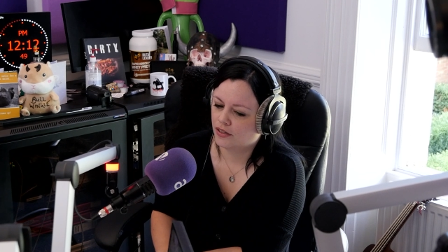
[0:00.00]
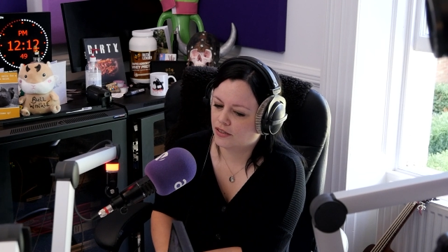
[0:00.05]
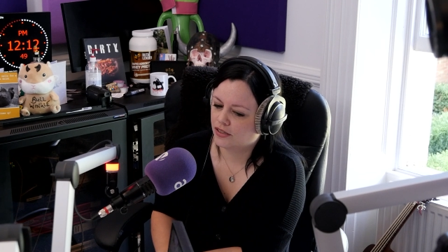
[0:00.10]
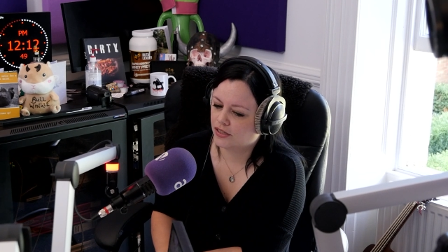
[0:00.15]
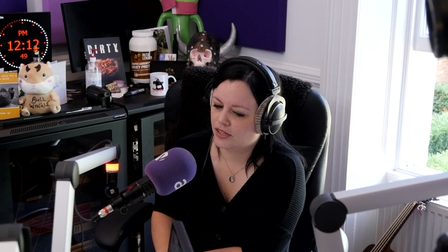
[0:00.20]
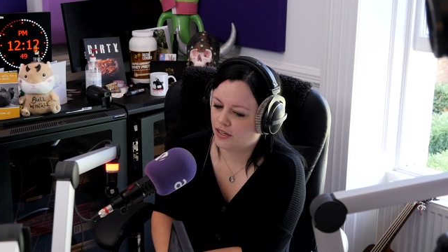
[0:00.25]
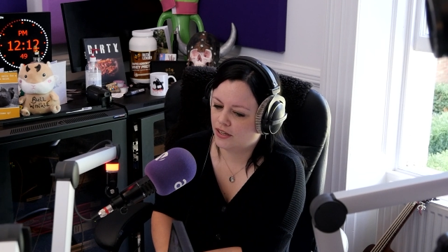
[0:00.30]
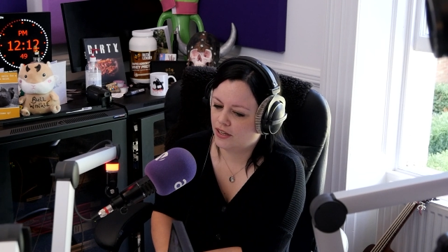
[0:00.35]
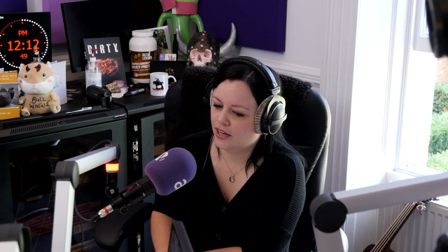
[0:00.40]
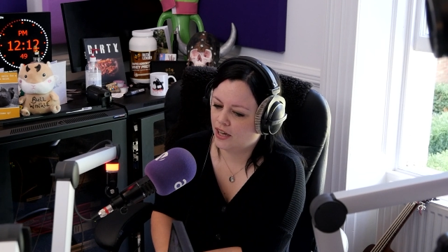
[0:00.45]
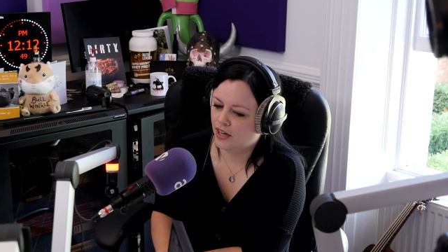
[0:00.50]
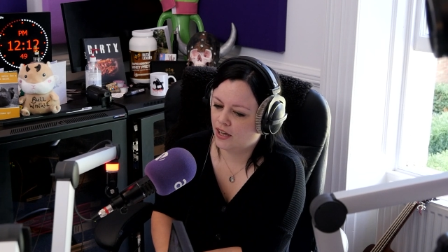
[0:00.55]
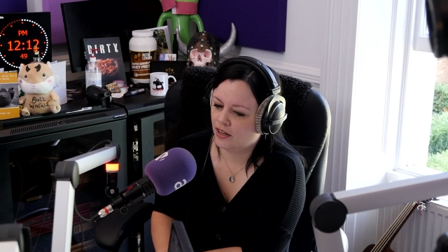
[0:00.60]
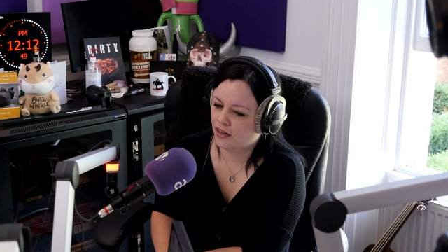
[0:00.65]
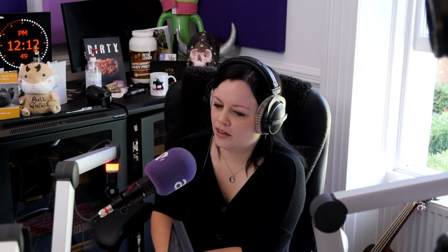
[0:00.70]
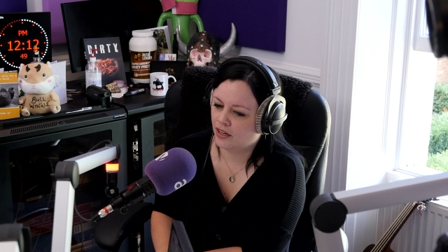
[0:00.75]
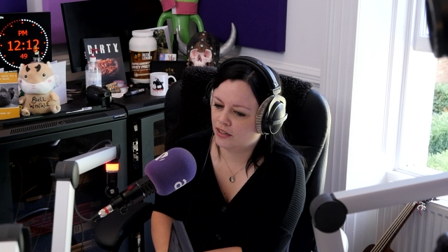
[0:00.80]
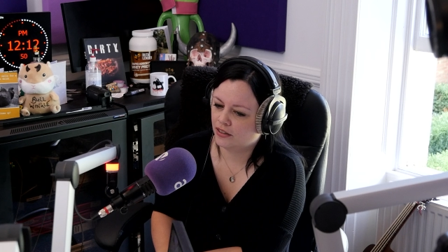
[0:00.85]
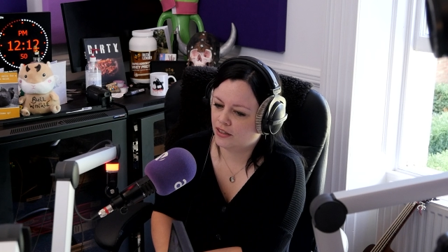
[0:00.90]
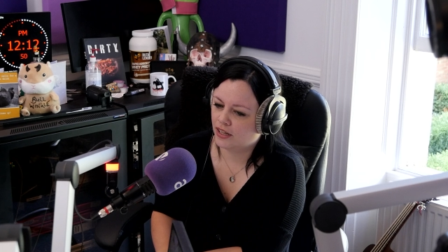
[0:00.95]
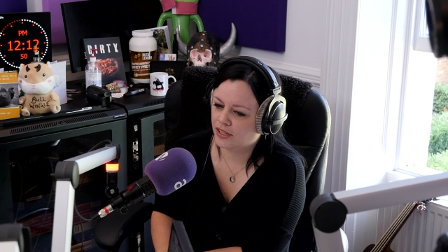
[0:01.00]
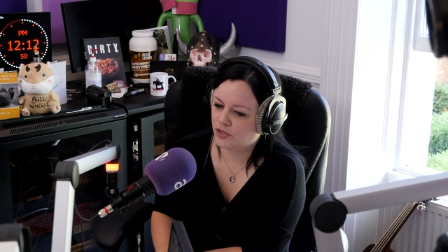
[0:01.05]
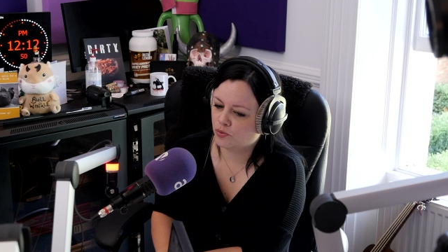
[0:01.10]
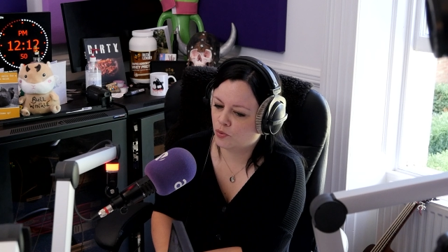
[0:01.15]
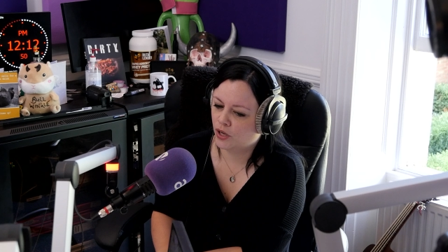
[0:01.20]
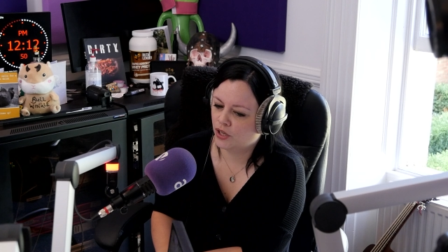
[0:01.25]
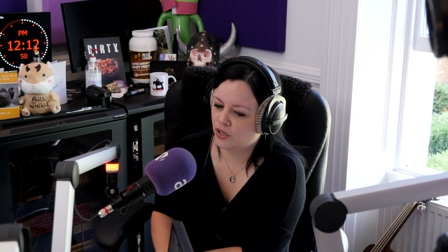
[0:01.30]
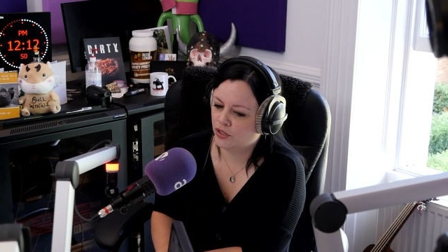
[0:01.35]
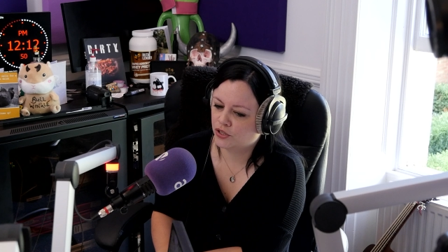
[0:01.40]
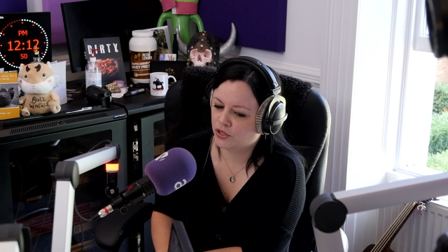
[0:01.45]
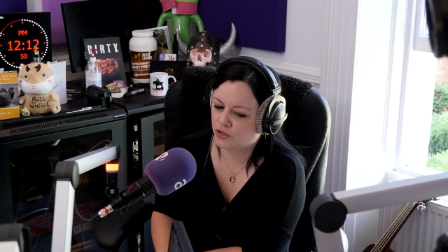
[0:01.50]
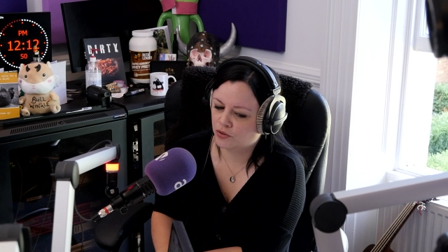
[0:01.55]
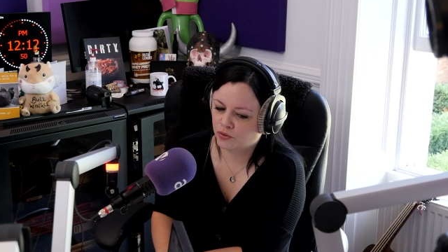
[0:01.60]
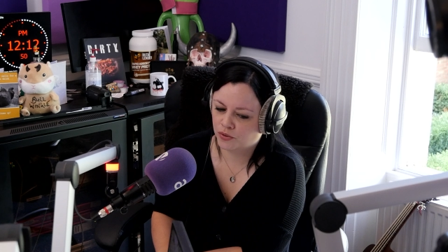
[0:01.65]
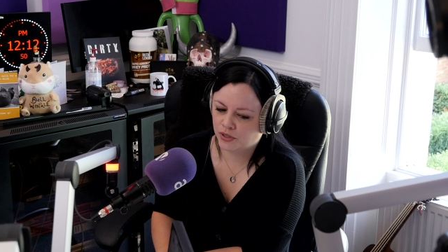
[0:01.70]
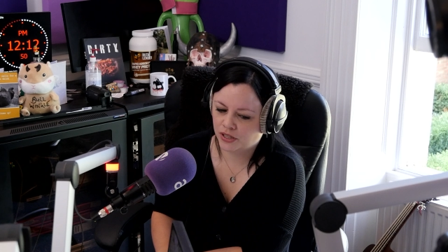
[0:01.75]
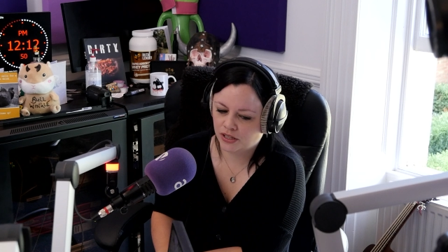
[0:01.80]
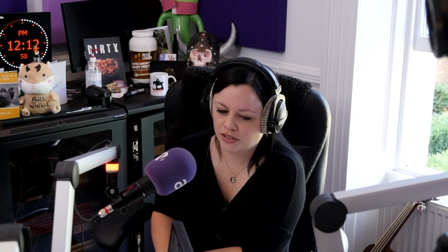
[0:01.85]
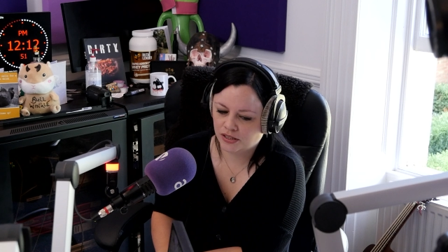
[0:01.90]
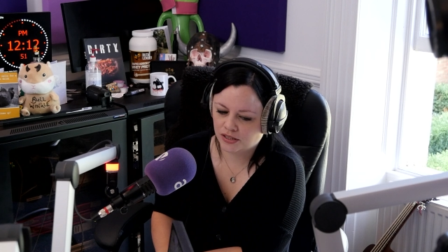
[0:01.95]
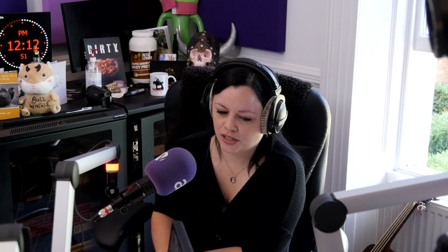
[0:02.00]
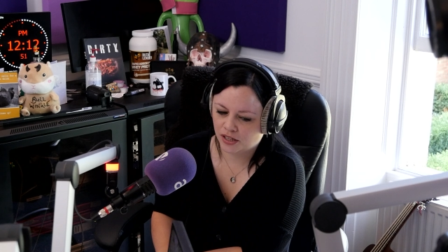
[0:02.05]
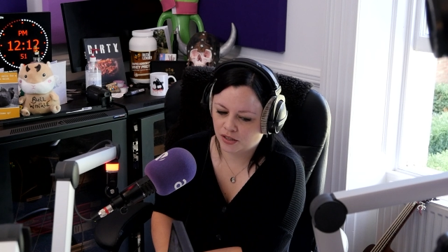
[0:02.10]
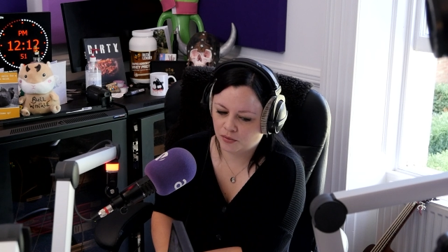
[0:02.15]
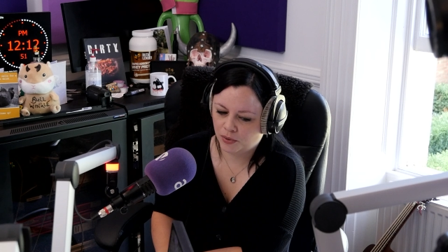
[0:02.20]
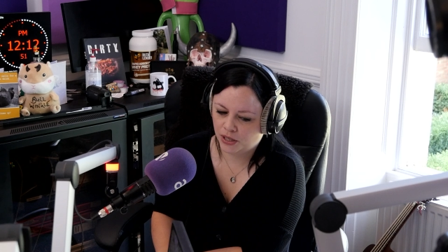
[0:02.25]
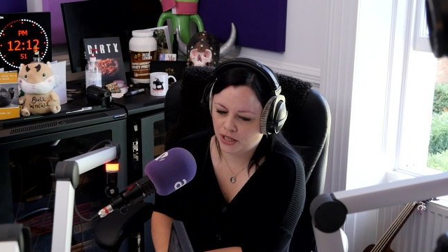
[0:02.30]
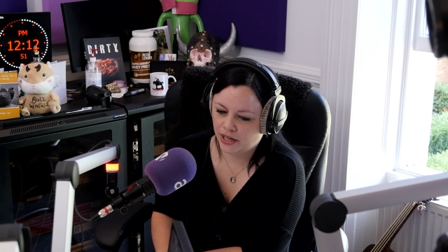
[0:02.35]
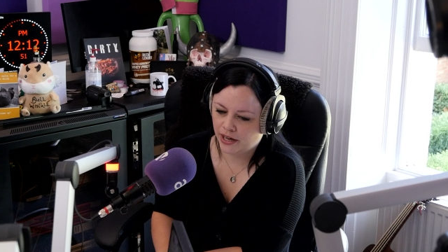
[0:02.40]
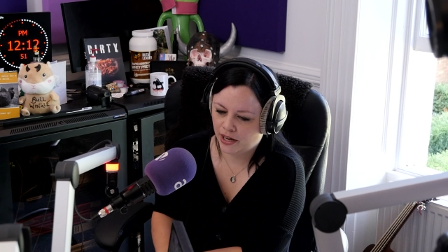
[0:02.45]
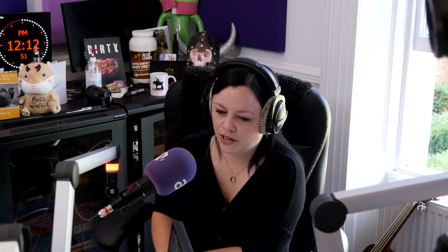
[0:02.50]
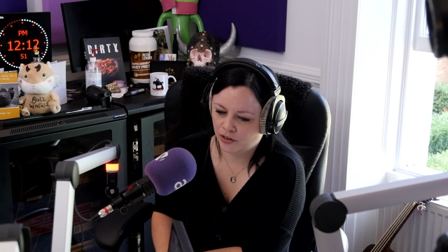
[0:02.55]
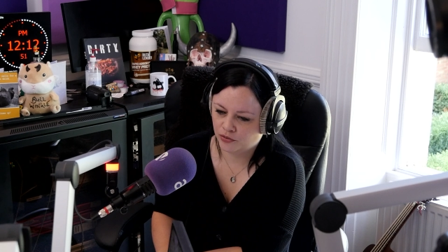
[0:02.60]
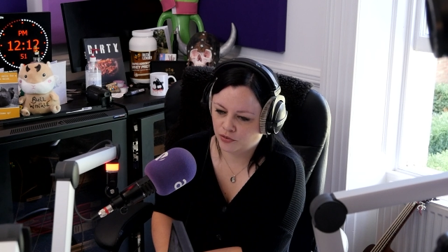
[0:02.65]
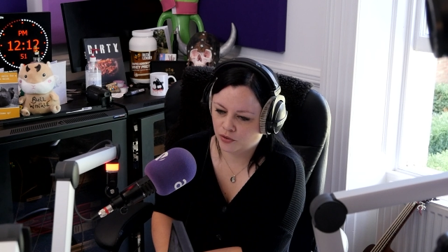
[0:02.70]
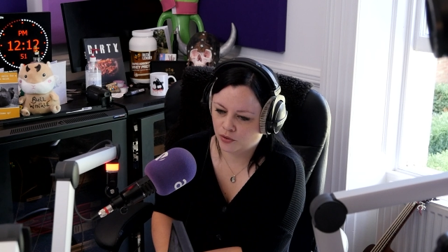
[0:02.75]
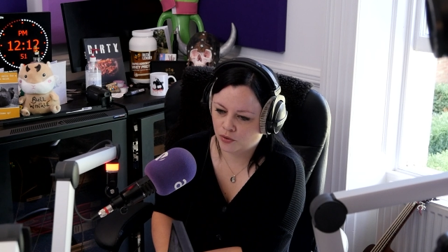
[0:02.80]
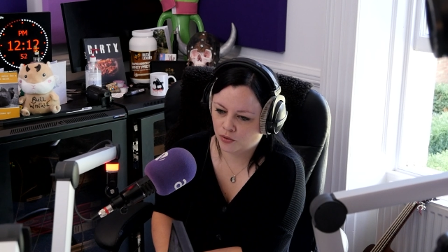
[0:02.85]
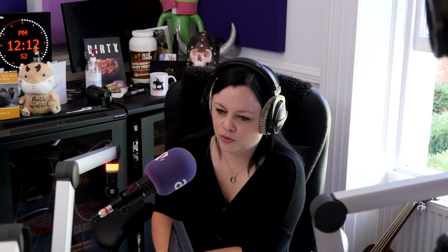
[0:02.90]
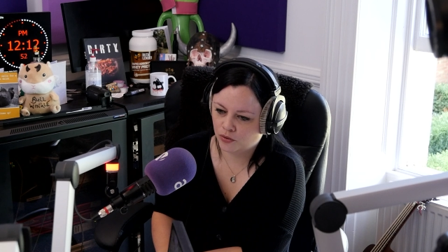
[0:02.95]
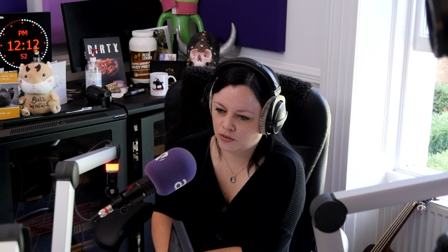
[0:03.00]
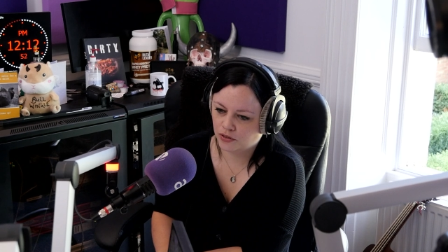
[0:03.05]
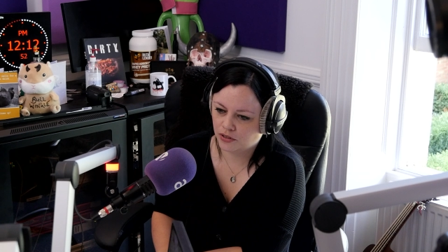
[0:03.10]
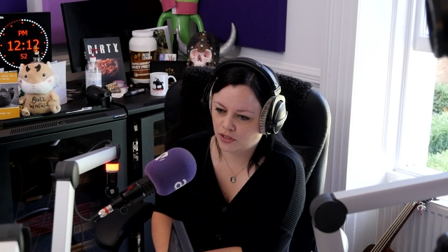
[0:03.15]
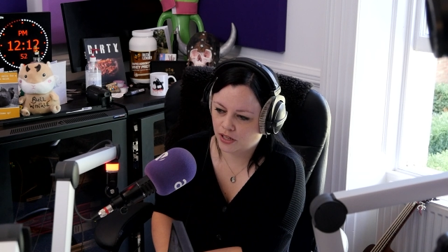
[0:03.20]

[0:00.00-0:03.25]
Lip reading: So yeah, like that's why you should always like be careful.